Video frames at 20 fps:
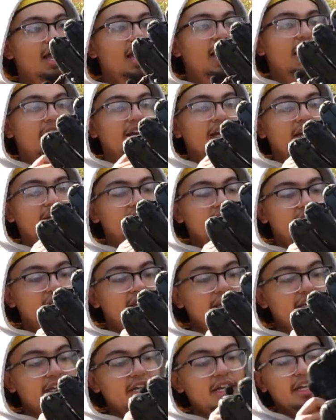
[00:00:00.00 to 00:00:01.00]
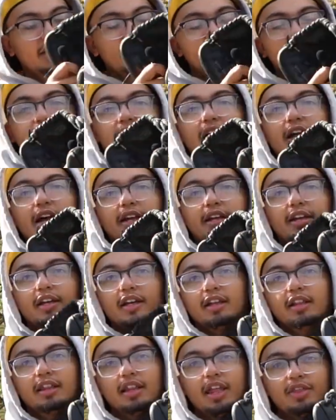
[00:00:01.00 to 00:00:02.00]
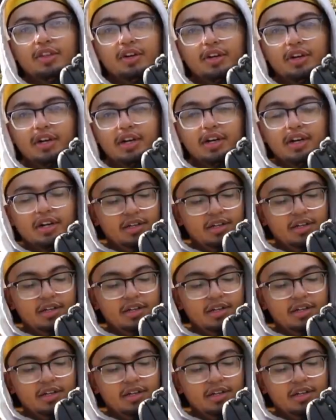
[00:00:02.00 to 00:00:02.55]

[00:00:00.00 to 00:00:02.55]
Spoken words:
And again, the inside leather